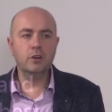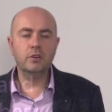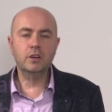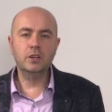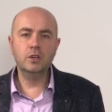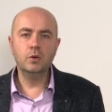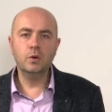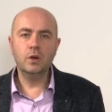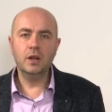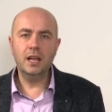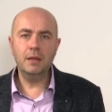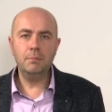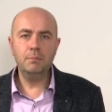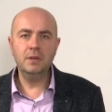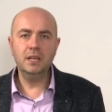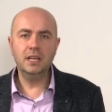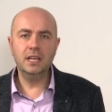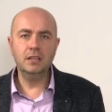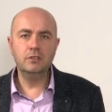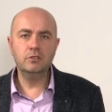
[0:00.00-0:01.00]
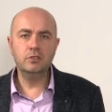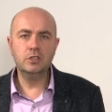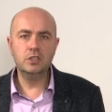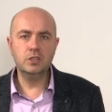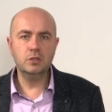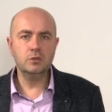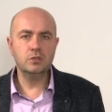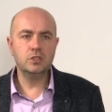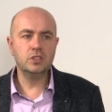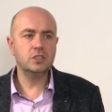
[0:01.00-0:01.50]
ado, let me
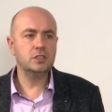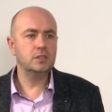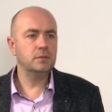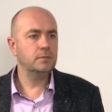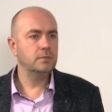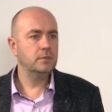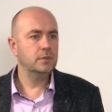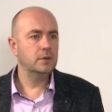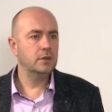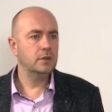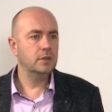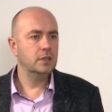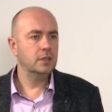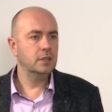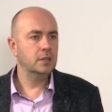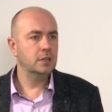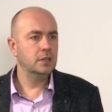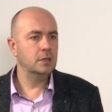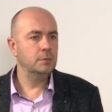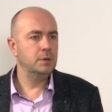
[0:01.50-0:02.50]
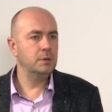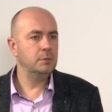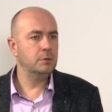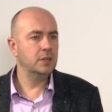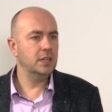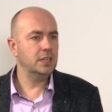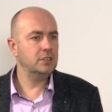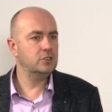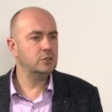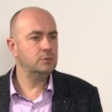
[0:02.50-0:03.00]
introduce the people
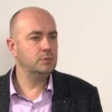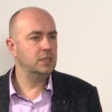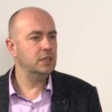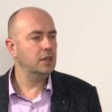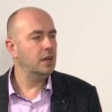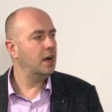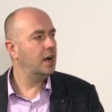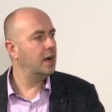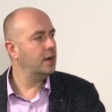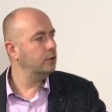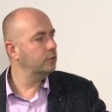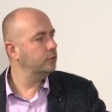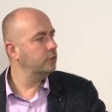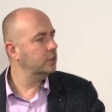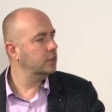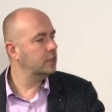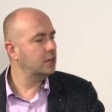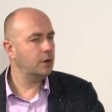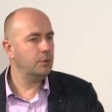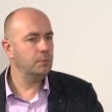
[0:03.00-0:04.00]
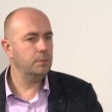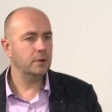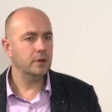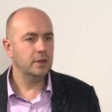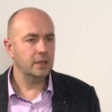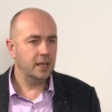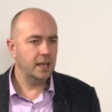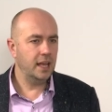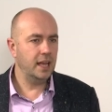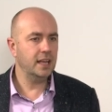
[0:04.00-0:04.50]
next to me, Harold van der Kamp
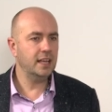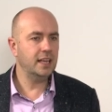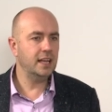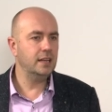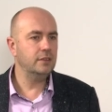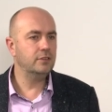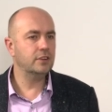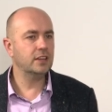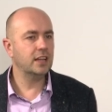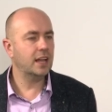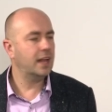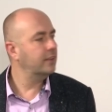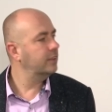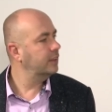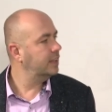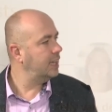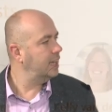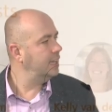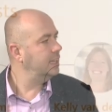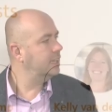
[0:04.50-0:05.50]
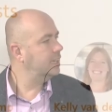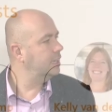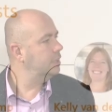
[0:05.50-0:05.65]
and Kelly van der Laan. Kelly, can